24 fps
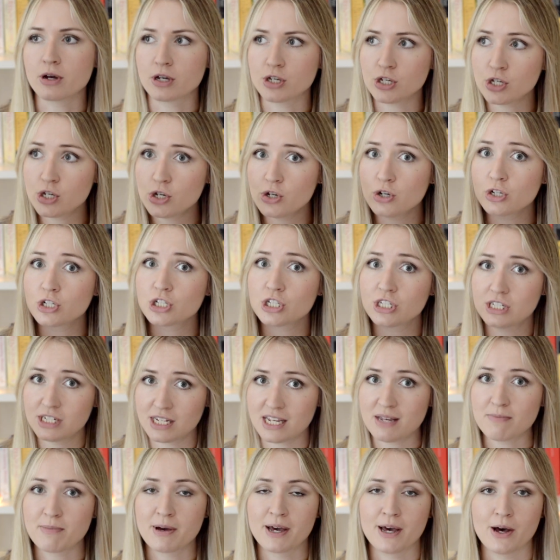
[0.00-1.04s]
huge
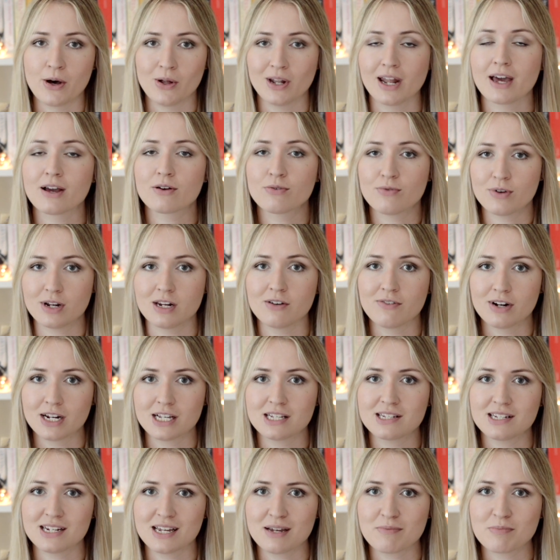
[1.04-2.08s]
steep hill, like really, really
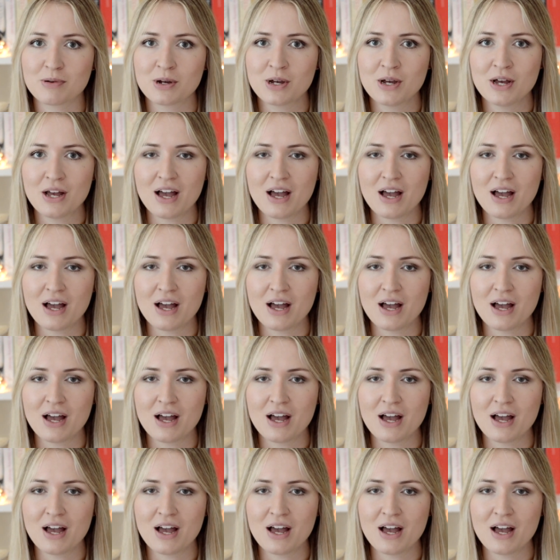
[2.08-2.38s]
steep.